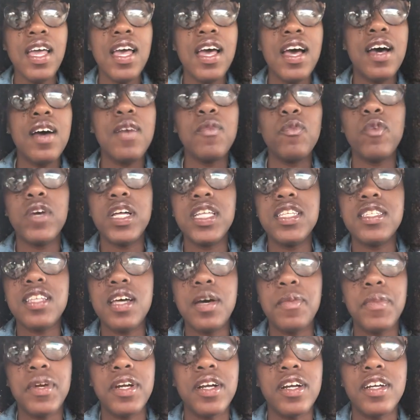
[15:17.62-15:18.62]
Um, with
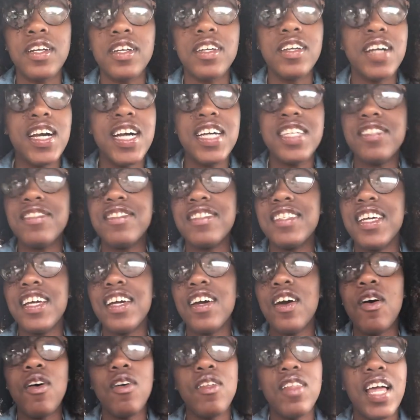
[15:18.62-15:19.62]
Summer, you guys are seeing
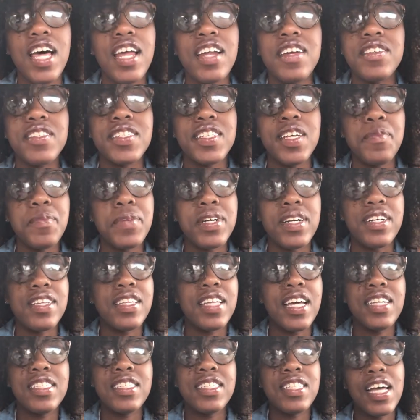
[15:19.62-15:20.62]
a whole lot of Summer.
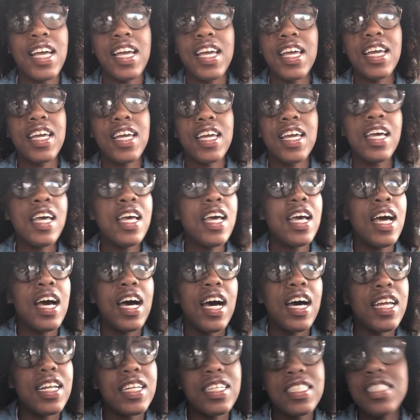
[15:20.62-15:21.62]
That's like,
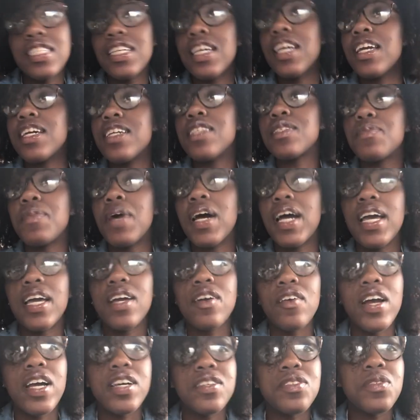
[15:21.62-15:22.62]
honestly, it's my
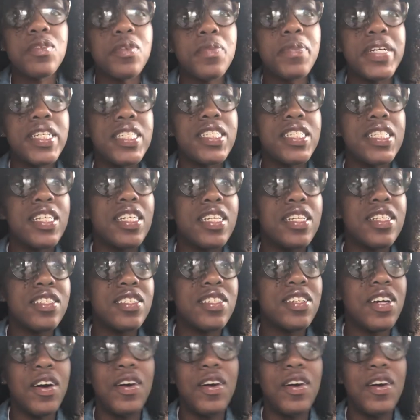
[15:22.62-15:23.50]
grad school bestie.